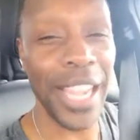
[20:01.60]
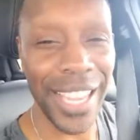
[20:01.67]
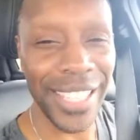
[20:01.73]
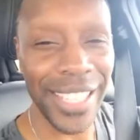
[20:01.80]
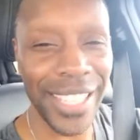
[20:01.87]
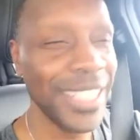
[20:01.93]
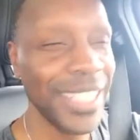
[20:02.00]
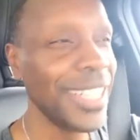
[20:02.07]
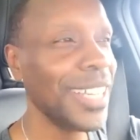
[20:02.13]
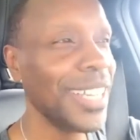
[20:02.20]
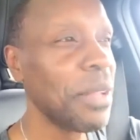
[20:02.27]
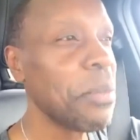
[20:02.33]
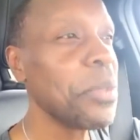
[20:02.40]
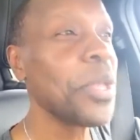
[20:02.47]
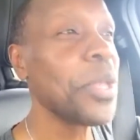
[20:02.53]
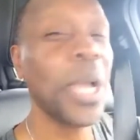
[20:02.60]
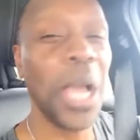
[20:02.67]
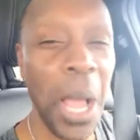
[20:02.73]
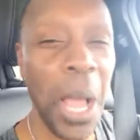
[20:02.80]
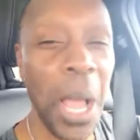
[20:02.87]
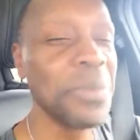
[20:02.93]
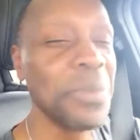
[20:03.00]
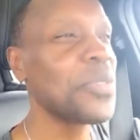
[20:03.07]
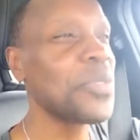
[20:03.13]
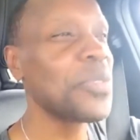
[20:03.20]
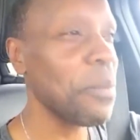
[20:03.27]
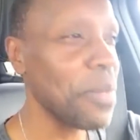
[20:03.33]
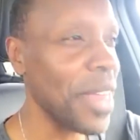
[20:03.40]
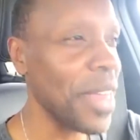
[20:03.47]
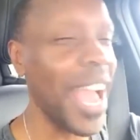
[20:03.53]
ed comes from
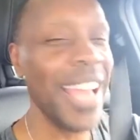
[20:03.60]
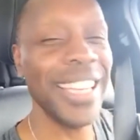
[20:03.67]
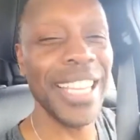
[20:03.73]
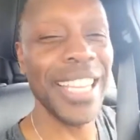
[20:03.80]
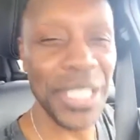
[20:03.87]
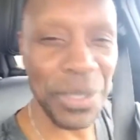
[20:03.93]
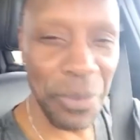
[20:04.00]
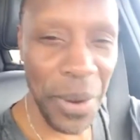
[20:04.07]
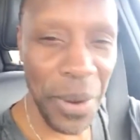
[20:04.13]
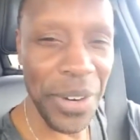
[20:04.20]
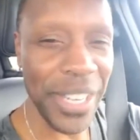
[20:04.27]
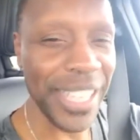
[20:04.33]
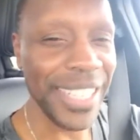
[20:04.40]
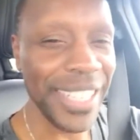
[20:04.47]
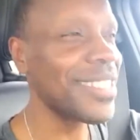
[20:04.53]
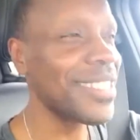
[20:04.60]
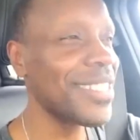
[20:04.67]
that experience.